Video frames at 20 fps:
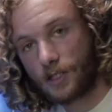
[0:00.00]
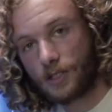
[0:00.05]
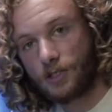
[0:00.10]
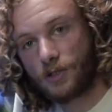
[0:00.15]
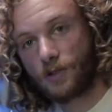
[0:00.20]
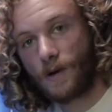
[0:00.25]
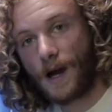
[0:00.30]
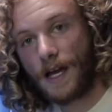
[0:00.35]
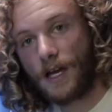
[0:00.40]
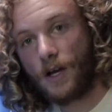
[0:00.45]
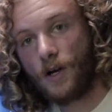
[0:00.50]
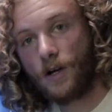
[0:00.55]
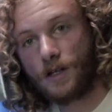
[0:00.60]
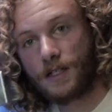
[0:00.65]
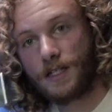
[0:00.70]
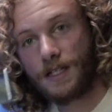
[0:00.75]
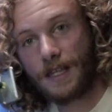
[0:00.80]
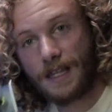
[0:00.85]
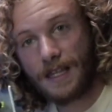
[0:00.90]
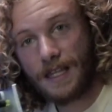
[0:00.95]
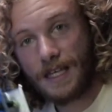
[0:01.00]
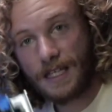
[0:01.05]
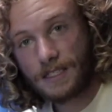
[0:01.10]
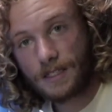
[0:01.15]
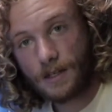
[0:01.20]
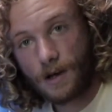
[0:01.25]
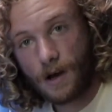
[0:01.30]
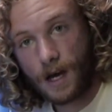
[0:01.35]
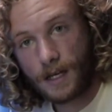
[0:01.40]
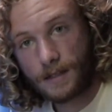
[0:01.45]
So I hooked
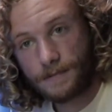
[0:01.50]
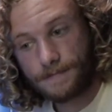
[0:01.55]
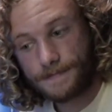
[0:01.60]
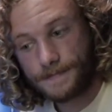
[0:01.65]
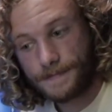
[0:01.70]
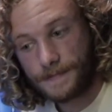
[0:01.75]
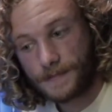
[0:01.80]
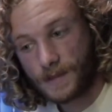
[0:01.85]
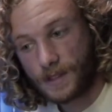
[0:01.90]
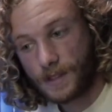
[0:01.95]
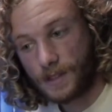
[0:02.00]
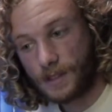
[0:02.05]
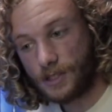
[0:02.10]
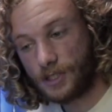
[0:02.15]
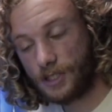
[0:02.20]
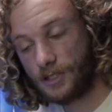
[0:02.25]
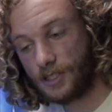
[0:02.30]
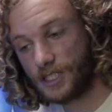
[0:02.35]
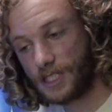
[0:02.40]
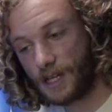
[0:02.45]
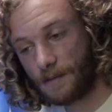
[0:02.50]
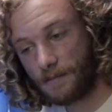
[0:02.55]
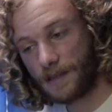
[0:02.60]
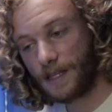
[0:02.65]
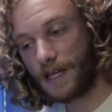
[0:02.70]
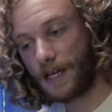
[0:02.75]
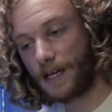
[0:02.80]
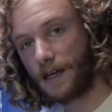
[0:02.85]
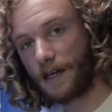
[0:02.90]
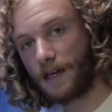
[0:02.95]
this on to
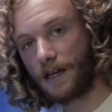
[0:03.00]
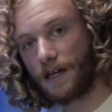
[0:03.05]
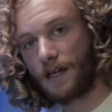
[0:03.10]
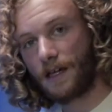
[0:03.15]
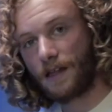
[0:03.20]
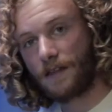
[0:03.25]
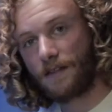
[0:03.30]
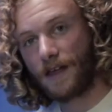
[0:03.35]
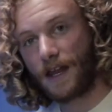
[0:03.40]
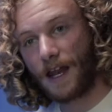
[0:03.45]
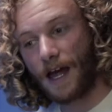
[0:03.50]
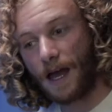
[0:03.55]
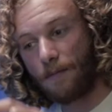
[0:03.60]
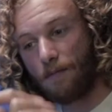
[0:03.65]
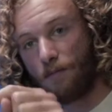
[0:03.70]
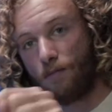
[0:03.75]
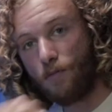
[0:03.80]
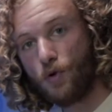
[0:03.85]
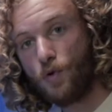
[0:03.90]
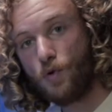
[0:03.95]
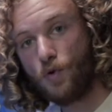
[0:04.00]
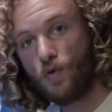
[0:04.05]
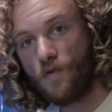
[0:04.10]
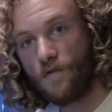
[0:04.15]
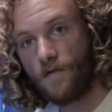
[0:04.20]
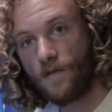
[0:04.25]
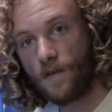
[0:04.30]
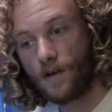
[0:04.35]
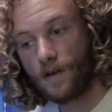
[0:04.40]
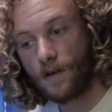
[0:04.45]
something that I
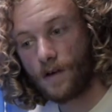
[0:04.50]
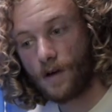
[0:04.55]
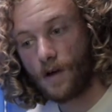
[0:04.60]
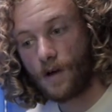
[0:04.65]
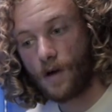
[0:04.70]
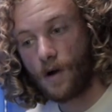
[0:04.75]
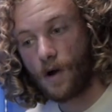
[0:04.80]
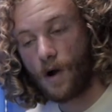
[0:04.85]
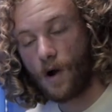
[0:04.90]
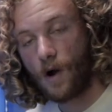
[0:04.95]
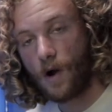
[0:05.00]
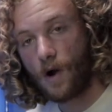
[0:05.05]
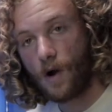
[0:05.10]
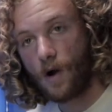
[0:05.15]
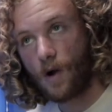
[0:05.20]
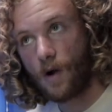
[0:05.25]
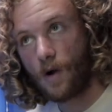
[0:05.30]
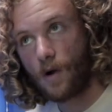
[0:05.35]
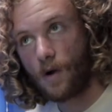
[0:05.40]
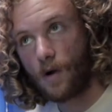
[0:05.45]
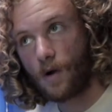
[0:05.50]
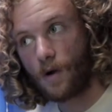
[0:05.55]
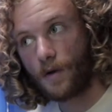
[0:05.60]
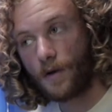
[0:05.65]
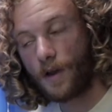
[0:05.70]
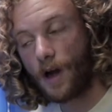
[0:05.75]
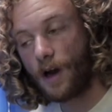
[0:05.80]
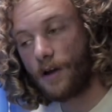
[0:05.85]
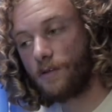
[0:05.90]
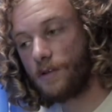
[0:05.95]
move
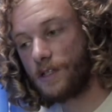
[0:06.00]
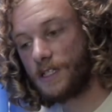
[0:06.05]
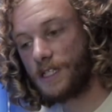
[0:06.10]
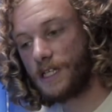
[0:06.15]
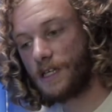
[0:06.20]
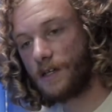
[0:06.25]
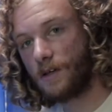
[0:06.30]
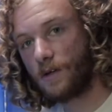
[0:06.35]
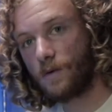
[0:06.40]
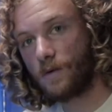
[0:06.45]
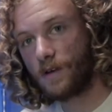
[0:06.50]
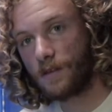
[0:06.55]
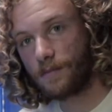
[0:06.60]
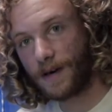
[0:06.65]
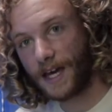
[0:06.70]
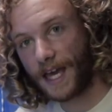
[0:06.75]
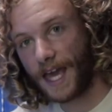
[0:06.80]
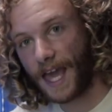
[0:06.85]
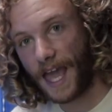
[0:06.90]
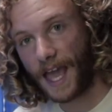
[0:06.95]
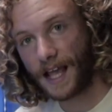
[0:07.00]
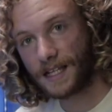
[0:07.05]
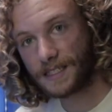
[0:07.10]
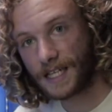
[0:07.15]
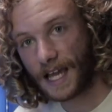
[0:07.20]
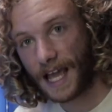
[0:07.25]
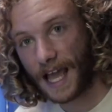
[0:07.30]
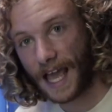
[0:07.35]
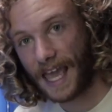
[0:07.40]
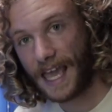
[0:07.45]
not only with my hands,
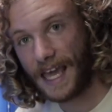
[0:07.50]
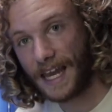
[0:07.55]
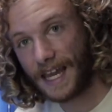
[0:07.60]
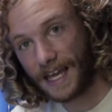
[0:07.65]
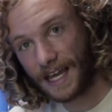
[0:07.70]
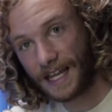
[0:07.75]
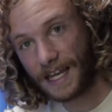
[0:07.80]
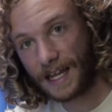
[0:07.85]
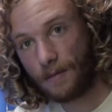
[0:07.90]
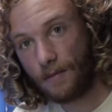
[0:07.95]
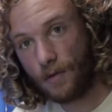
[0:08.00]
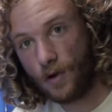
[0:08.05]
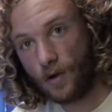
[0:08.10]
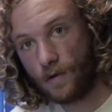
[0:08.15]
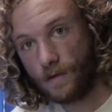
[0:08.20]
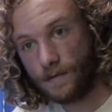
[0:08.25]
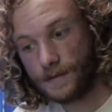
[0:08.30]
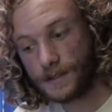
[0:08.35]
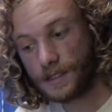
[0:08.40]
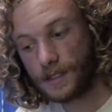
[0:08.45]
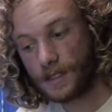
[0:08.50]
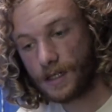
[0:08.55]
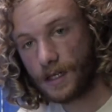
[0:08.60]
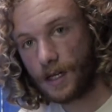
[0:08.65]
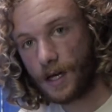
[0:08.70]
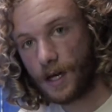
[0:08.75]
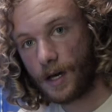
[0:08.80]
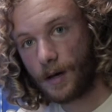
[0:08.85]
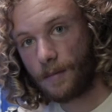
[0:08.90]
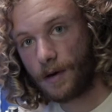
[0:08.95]
like I hit it and it moves,
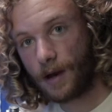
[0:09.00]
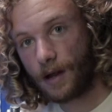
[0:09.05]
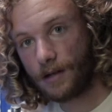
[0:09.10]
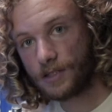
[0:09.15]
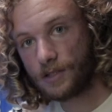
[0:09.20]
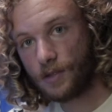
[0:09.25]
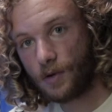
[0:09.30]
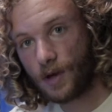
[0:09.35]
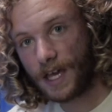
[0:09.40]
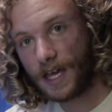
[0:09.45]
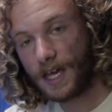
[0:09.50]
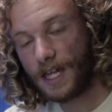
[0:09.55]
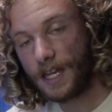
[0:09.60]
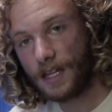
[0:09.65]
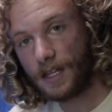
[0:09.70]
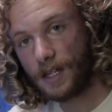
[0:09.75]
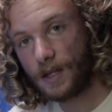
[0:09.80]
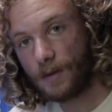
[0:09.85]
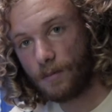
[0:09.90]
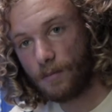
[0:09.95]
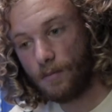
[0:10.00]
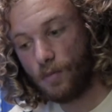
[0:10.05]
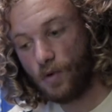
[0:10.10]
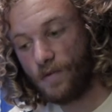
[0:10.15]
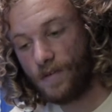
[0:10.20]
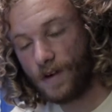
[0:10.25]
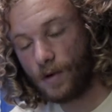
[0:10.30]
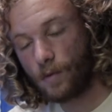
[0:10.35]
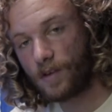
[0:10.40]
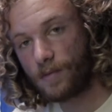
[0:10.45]
but also
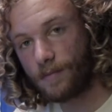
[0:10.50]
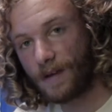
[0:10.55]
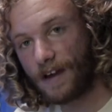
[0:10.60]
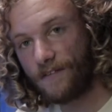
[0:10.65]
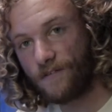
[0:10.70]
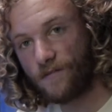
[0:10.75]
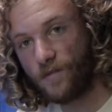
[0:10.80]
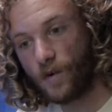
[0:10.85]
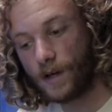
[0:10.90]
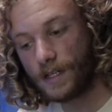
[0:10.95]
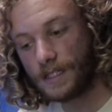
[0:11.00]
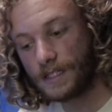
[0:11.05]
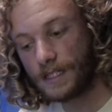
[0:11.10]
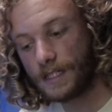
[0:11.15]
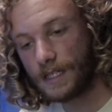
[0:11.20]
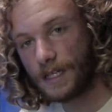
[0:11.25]
move it with my foot.